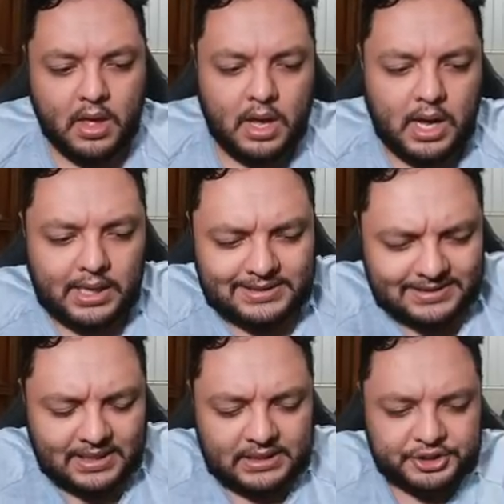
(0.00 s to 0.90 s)
uh, this is
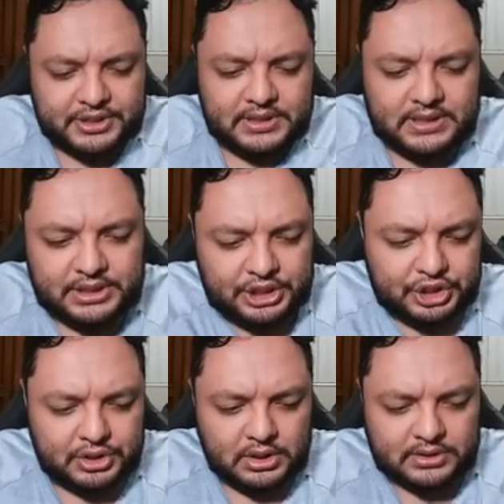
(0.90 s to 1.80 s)
an interesting
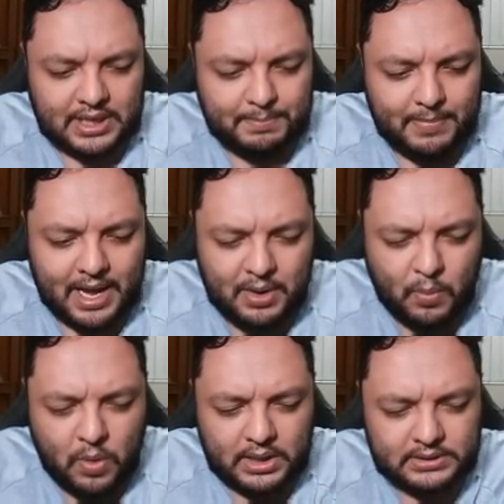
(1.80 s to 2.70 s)
decision because I might
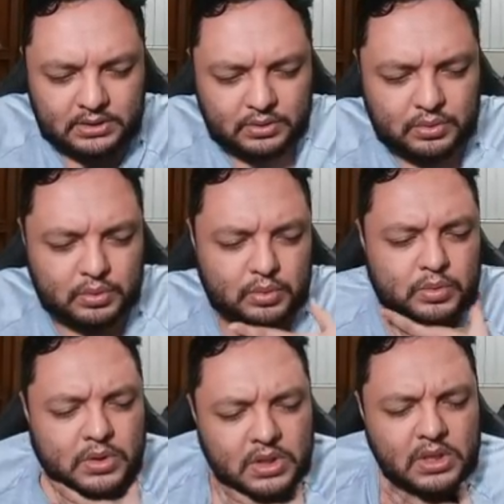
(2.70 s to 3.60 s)
want to
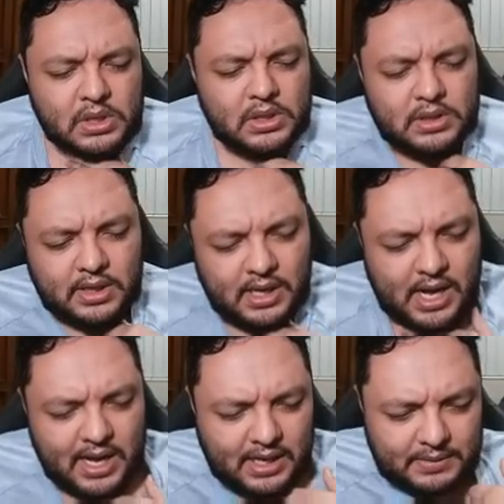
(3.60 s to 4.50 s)

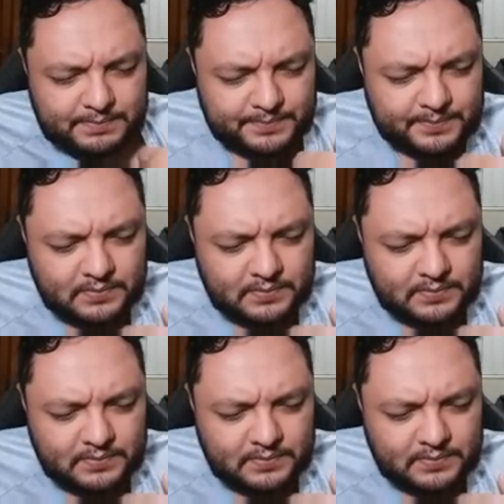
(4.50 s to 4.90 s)
um,